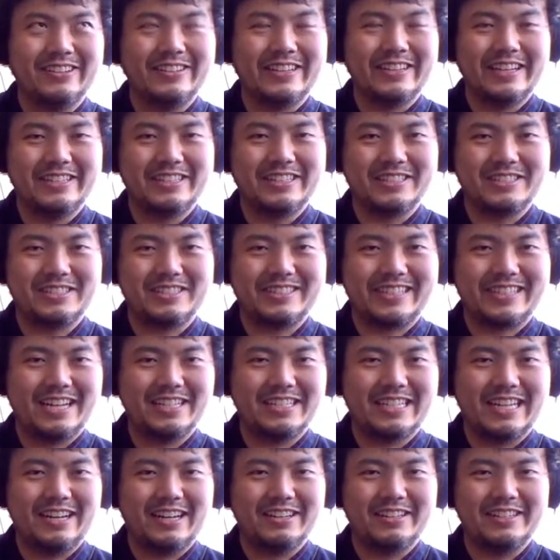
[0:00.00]
They just
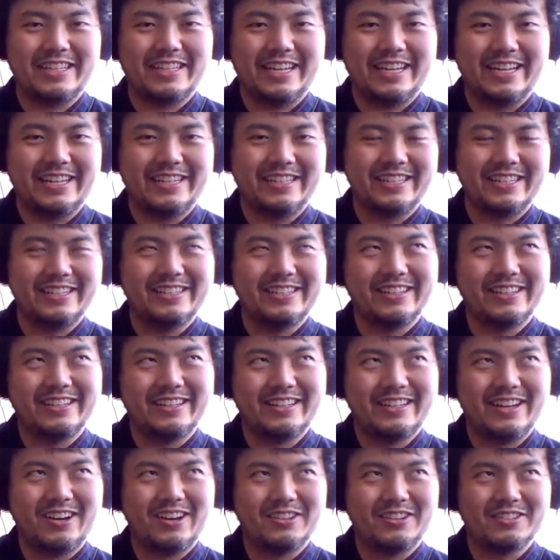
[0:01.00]
sat down at the end,
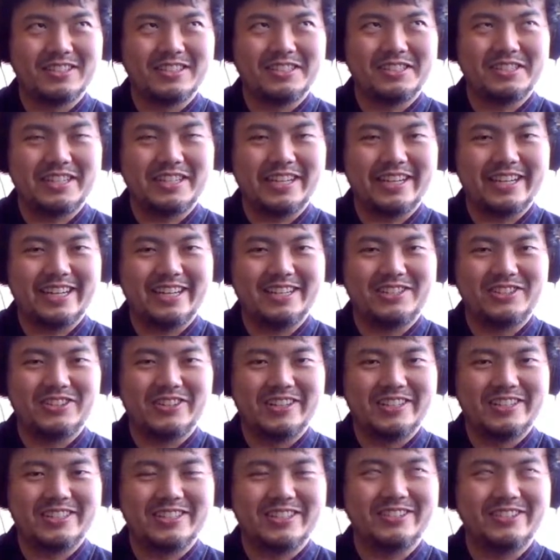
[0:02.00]
and they all seemed to dig
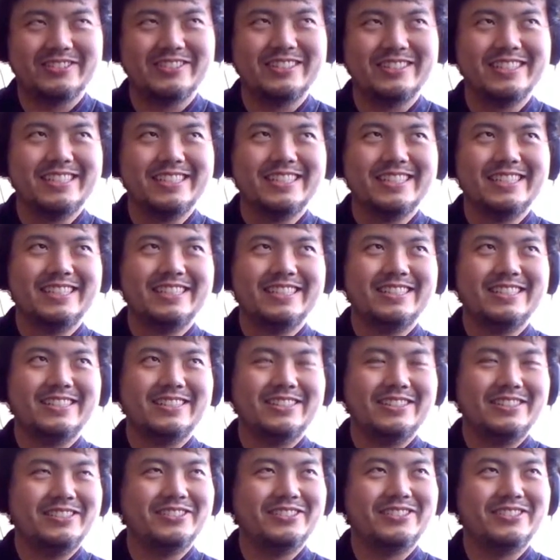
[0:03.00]
into it. So,
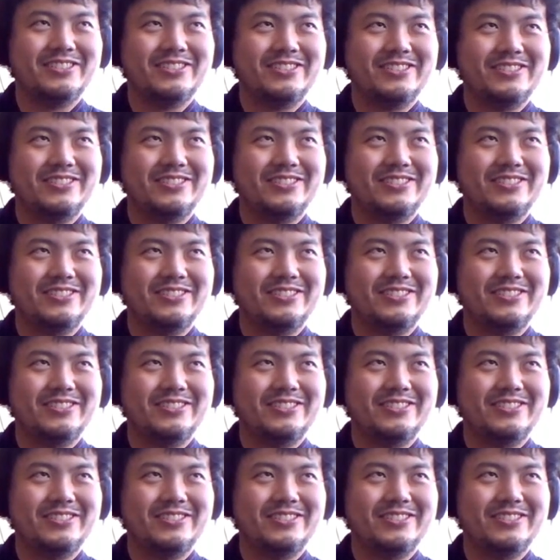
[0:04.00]
ew.